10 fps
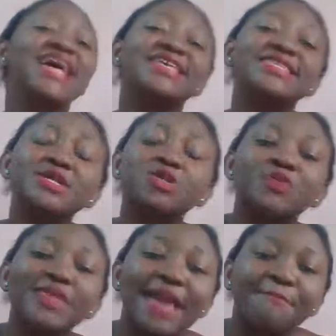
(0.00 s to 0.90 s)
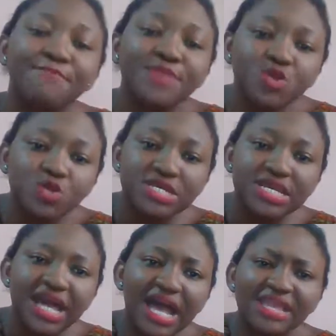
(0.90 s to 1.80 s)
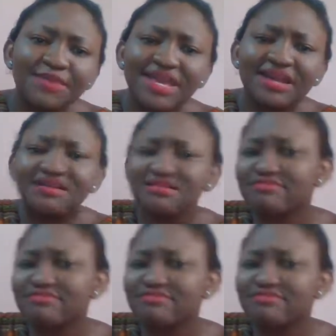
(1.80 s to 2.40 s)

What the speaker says: it seems to be like music. And I'm like,